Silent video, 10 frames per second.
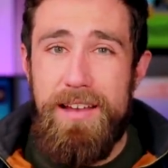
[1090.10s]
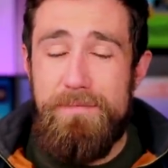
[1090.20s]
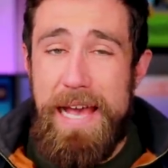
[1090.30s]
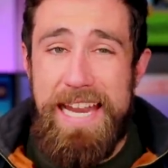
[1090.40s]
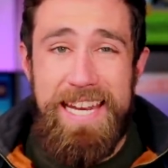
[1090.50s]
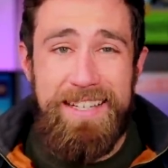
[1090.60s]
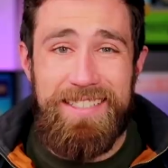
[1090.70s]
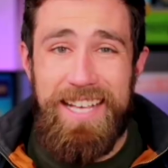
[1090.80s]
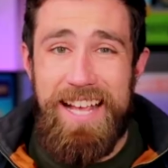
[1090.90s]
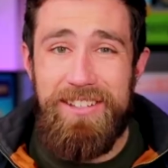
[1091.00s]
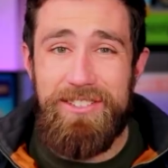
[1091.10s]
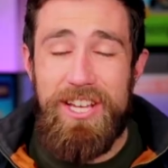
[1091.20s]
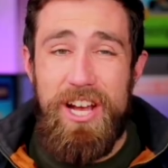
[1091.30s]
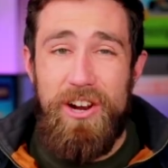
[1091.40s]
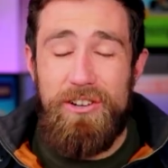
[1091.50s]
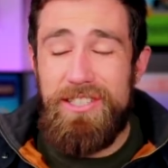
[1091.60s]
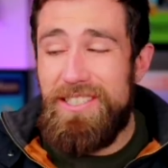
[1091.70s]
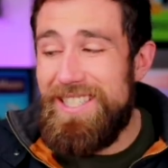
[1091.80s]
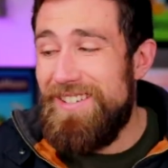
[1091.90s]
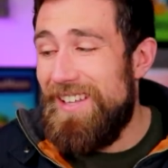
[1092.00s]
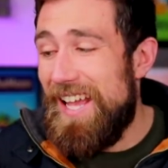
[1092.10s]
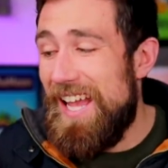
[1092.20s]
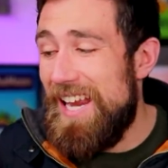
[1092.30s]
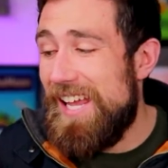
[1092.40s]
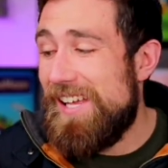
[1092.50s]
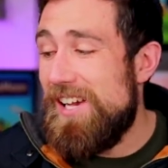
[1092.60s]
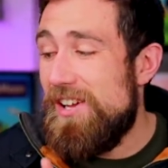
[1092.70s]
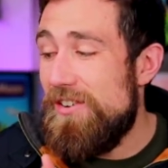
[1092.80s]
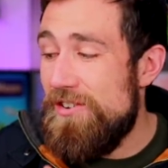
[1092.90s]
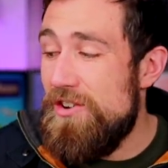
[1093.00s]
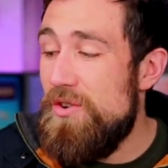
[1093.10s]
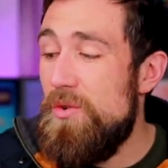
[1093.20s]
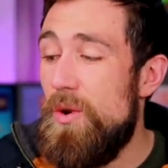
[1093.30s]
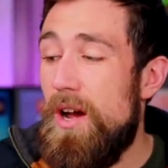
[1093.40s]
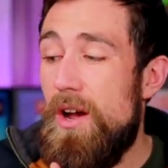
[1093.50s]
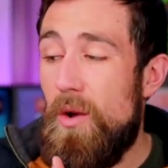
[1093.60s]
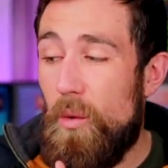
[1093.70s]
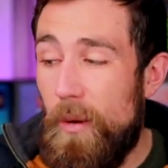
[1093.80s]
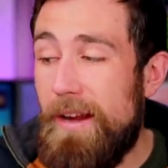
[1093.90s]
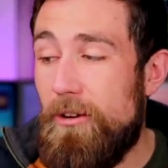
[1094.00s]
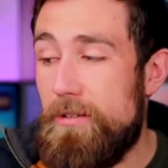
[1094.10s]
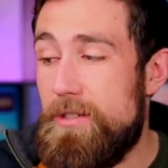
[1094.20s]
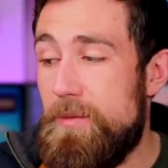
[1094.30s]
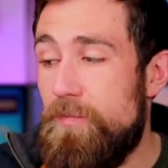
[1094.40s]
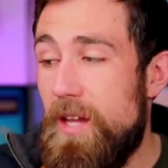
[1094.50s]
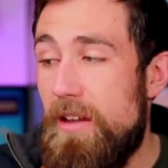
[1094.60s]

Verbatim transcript: pending sales are still hitting new records.